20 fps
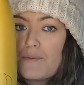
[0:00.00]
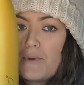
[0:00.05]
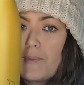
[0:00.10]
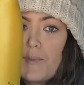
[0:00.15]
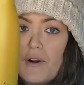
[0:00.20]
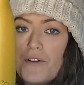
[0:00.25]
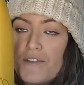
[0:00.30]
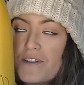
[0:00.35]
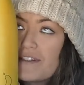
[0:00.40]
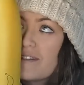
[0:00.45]
We
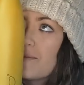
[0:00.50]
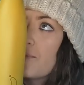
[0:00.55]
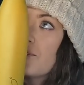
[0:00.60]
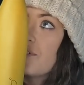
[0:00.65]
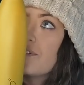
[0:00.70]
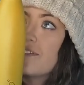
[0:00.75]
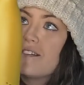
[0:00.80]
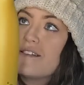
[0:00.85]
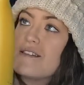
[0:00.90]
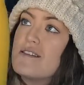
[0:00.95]
brought this with
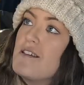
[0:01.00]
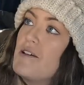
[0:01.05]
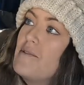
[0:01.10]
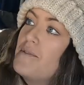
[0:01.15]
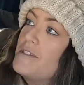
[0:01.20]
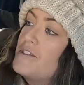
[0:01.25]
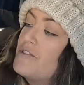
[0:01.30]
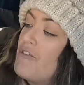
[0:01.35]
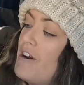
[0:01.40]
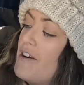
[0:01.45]
us, so
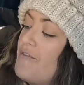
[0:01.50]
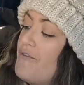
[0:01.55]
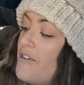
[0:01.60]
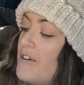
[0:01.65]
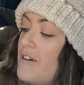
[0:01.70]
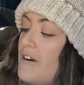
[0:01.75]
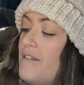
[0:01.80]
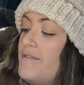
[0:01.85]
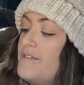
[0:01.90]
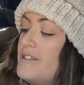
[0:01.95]
it's great
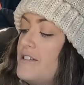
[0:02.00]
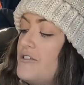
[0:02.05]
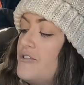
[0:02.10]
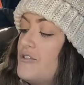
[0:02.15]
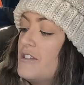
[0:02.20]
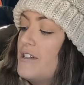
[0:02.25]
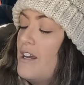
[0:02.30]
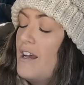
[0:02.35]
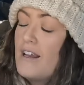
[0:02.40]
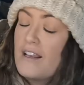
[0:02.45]
for obviously
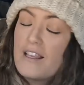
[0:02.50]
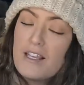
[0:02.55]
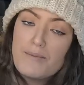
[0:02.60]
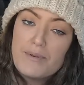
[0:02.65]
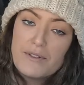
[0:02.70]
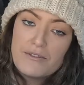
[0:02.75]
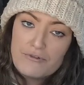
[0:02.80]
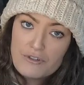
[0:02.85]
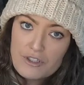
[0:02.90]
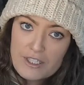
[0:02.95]

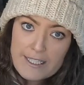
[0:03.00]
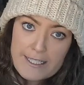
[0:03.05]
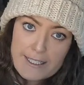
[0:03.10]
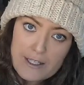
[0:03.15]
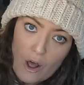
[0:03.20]
keeping drinks